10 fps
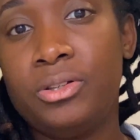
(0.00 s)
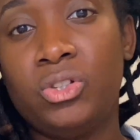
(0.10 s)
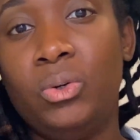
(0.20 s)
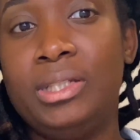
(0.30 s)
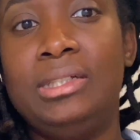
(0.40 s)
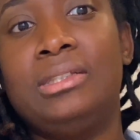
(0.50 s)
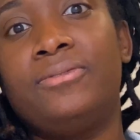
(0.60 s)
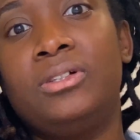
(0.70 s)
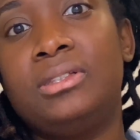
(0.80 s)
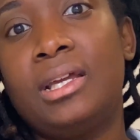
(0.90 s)
all these
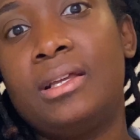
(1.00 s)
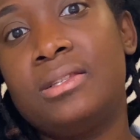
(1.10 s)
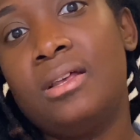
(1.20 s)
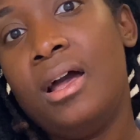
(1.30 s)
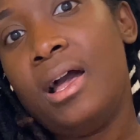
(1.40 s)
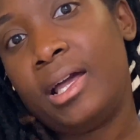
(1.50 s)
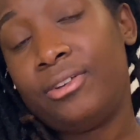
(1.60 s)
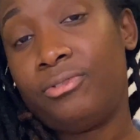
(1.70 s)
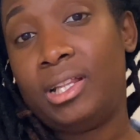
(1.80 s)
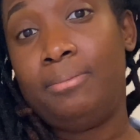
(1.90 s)
different things can
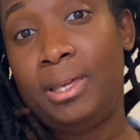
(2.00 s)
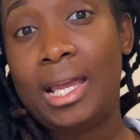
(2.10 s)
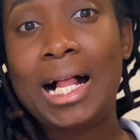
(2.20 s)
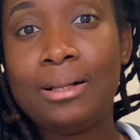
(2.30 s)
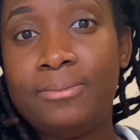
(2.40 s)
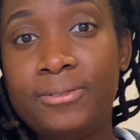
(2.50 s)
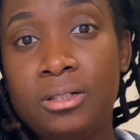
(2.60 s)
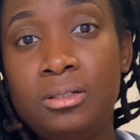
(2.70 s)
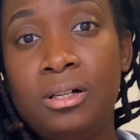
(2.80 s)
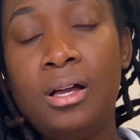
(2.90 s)
really be helpful.